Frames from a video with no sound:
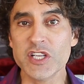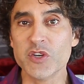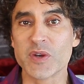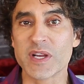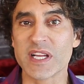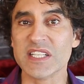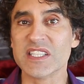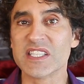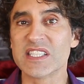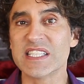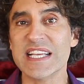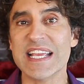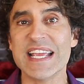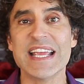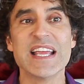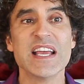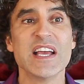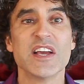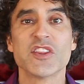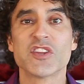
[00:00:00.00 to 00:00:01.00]
can see
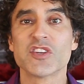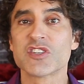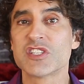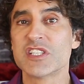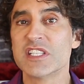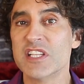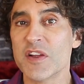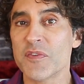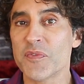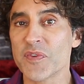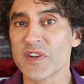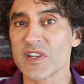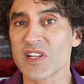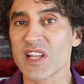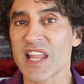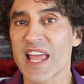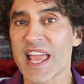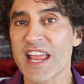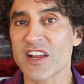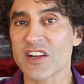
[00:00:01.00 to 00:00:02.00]
there's different
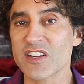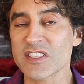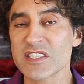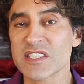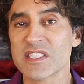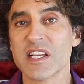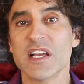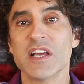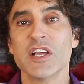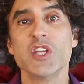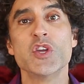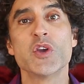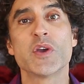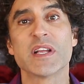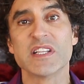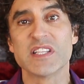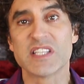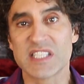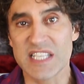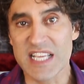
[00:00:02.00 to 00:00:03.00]
layers. You can
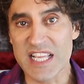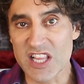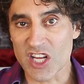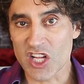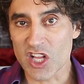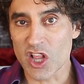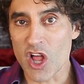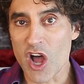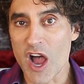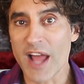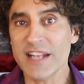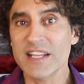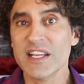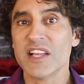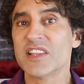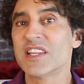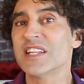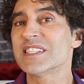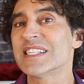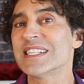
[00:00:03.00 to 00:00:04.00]
see the clot.
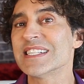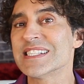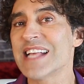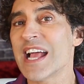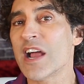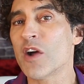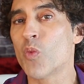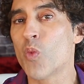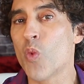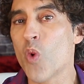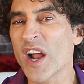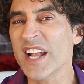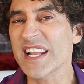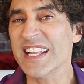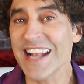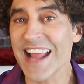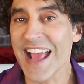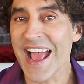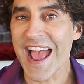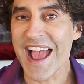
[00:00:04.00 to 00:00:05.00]
This is at one and
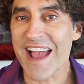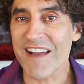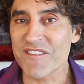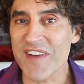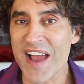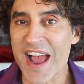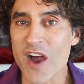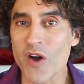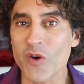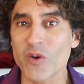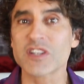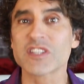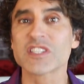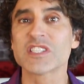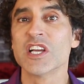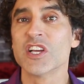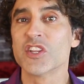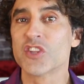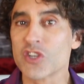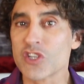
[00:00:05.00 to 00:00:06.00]
a half hours.
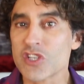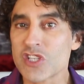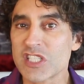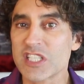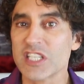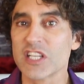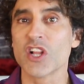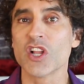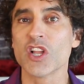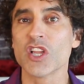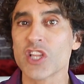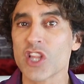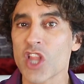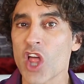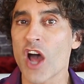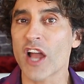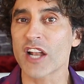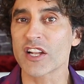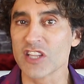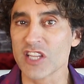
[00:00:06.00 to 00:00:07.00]
There's still a
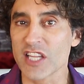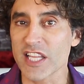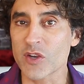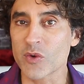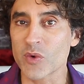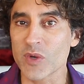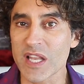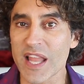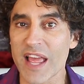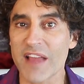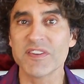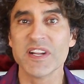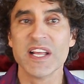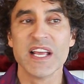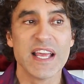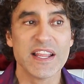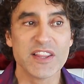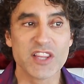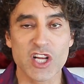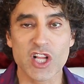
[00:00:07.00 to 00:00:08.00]
lot of liquid left.
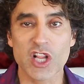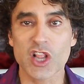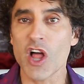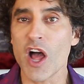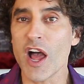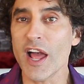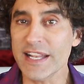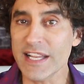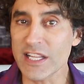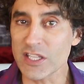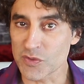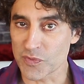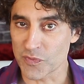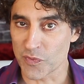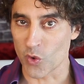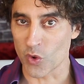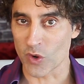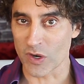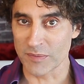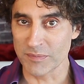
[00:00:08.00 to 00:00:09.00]
The clot has
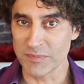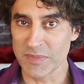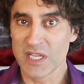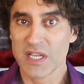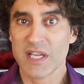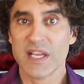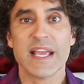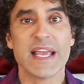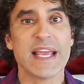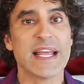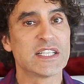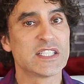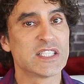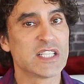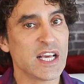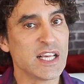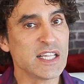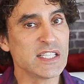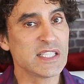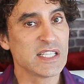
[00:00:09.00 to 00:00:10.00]
formed. It
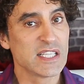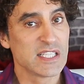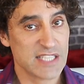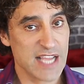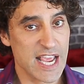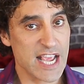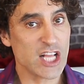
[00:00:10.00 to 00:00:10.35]
does take a